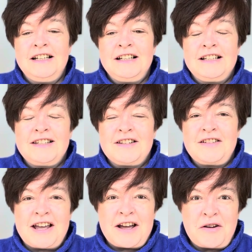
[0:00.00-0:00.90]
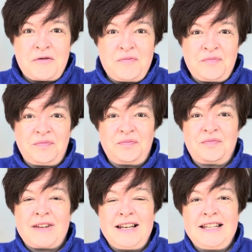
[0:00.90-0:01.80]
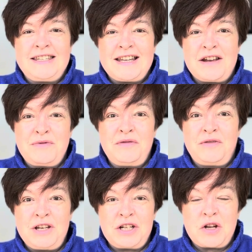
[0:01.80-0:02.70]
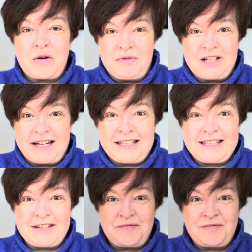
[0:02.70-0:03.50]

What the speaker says: So now let's start with finished objects.